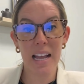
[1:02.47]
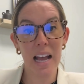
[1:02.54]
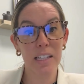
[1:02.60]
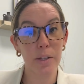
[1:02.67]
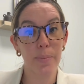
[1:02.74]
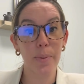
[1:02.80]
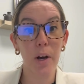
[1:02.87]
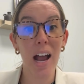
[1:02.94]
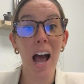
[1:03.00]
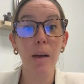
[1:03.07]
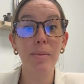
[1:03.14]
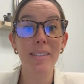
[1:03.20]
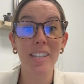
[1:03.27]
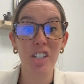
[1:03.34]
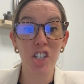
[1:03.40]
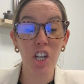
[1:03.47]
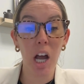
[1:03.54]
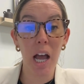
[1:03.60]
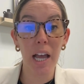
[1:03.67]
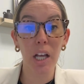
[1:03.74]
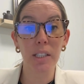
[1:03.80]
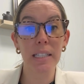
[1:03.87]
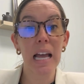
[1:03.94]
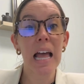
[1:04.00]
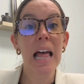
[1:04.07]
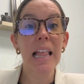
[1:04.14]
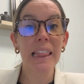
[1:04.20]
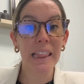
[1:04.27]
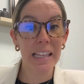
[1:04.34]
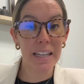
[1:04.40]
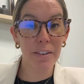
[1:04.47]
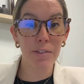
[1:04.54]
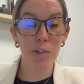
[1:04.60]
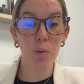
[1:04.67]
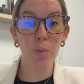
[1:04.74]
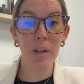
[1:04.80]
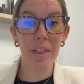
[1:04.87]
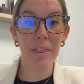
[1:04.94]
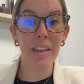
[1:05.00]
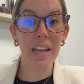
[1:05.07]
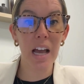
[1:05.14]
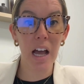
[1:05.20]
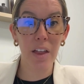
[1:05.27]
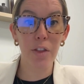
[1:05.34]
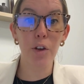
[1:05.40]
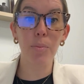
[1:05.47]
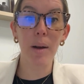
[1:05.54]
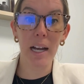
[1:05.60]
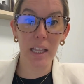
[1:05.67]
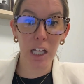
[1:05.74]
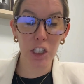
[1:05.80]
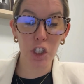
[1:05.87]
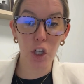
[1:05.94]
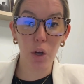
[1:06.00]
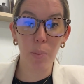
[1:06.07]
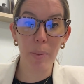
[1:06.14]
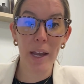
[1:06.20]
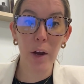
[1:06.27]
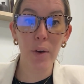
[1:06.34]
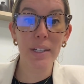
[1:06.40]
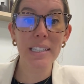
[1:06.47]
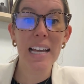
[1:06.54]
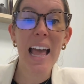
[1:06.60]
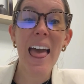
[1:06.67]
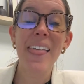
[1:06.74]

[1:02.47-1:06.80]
as perhaps the child lives with the other biological parent,